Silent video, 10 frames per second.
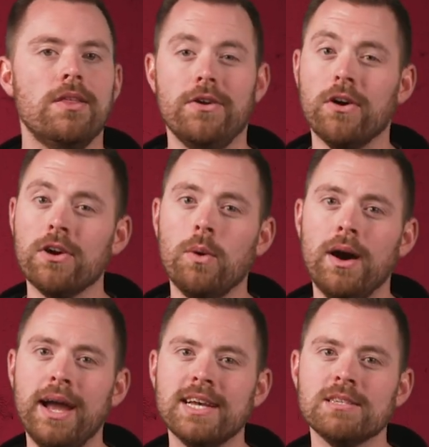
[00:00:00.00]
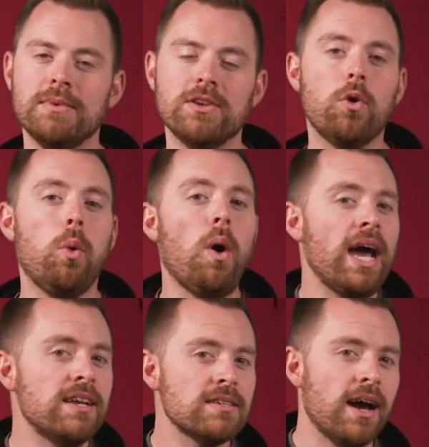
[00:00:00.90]
The ROI hasn't been
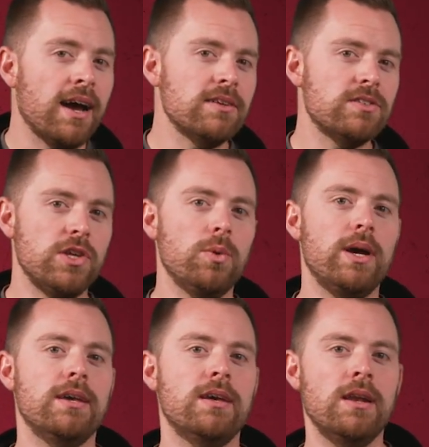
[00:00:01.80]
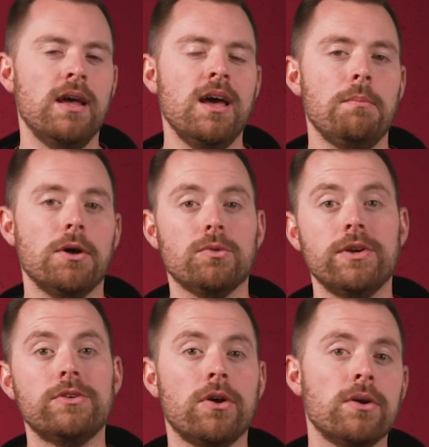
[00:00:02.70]
quite as high as the UAN, but the
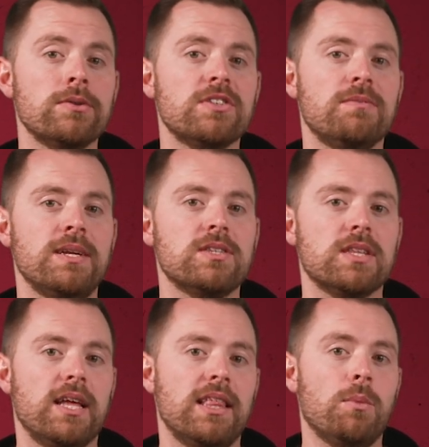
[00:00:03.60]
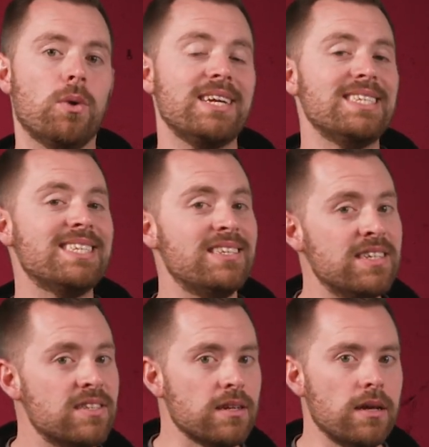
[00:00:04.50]
returns have been slightly more
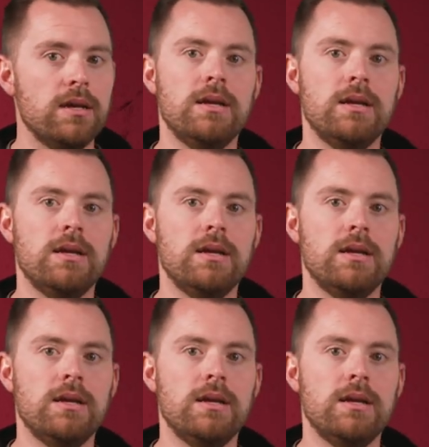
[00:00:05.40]
consistent.